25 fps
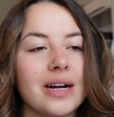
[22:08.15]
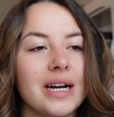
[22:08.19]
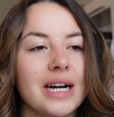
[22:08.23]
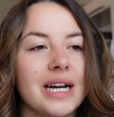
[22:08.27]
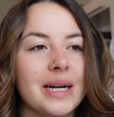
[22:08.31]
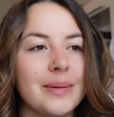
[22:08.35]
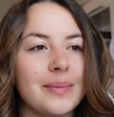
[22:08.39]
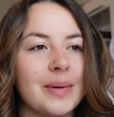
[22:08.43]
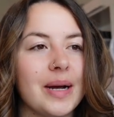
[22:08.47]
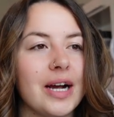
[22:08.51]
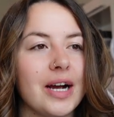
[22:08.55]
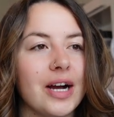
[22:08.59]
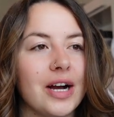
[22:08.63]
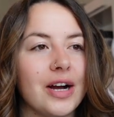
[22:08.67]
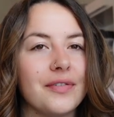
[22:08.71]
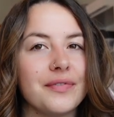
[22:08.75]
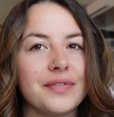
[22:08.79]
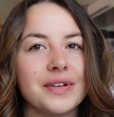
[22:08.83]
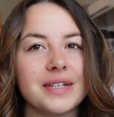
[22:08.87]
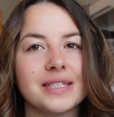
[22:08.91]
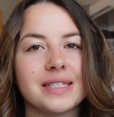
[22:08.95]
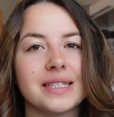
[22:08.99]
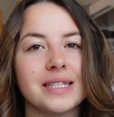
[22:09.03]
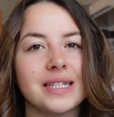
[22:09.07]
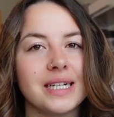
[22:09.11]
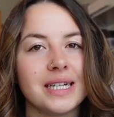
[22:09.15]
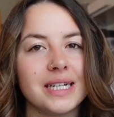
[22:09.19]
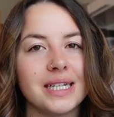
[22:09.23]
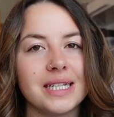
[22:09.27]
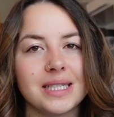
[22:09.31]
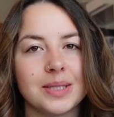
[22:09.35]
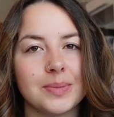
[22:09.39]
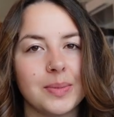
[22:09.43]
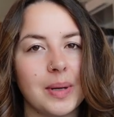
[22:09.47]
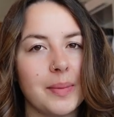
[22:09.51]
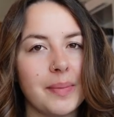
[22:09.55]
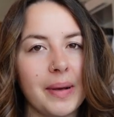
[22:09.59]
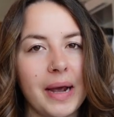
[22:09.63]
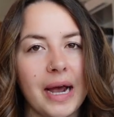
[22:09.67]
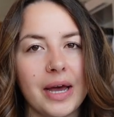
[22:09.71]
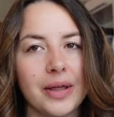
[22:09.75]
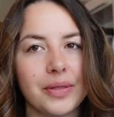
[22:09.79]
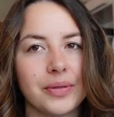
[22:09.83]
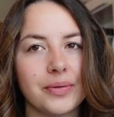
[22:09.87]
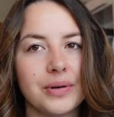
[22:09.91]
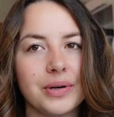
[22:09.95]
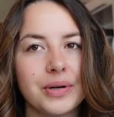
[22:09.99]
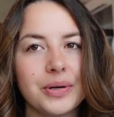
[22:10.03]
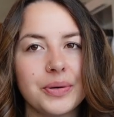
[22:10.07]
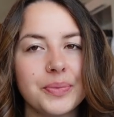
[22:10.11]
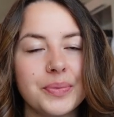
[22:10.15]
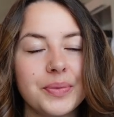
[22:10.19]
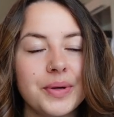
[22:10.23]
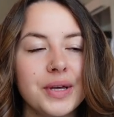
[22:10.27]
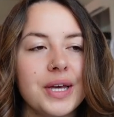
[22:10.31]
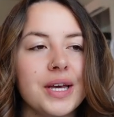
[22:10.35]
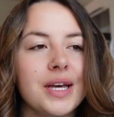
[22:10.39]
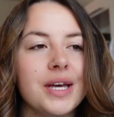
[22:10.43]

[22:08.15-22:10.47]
in my office than it is in my bathroom.